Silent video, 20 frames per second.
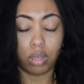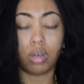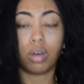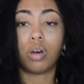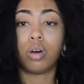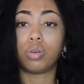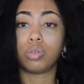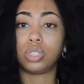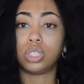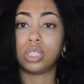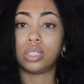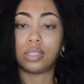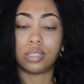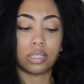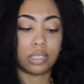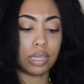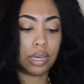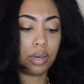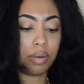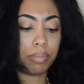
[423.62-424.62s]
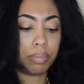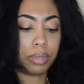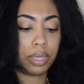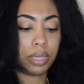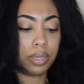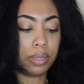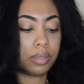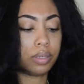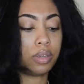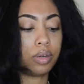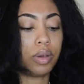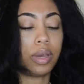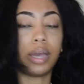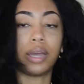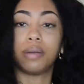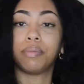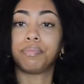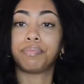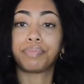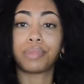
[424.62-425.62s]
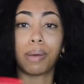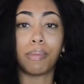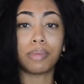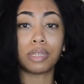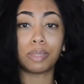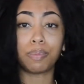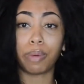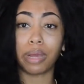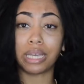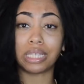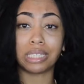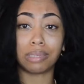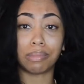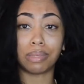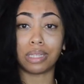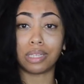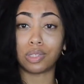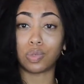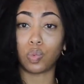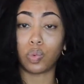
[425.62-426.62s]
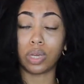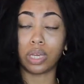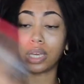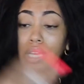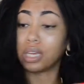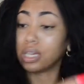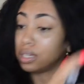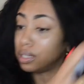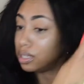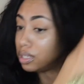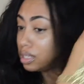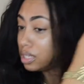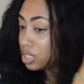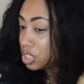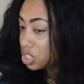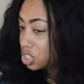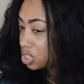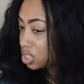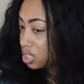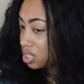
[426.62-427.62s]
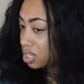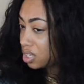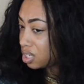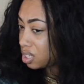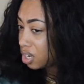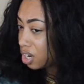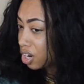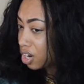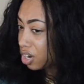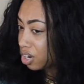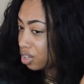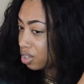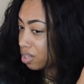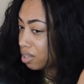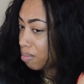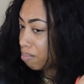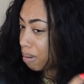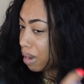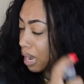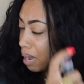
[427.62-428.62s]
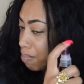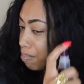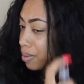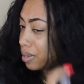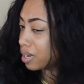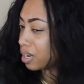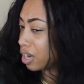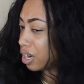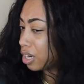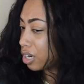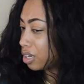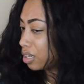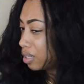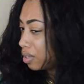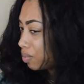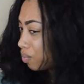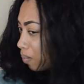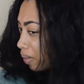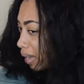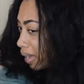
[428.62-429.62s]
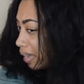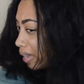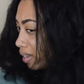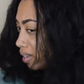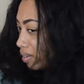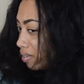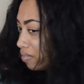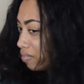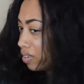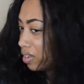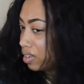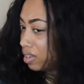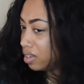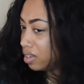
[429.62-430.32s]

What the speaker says: Oh Jesus, help me. Okay, I'm gonna spray some of this wig conditioning, curling, popping, curling wave